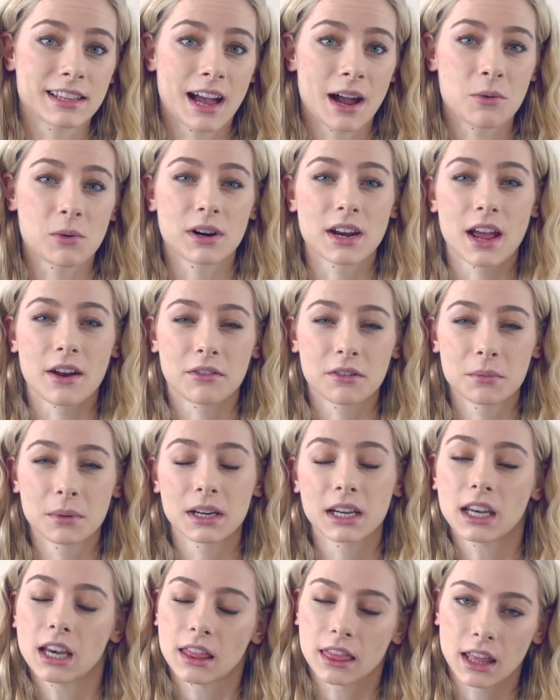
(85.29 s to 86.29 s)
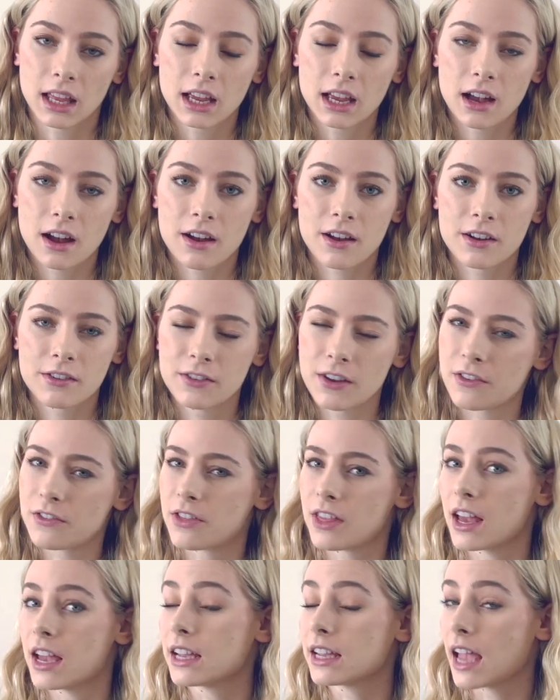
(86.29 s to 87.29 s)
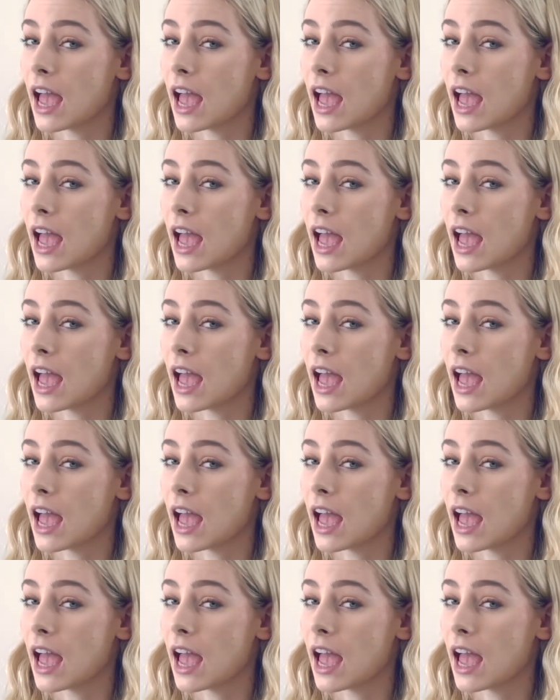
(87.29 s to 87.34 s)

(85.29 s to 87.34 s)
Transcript: I want everybody to think of if they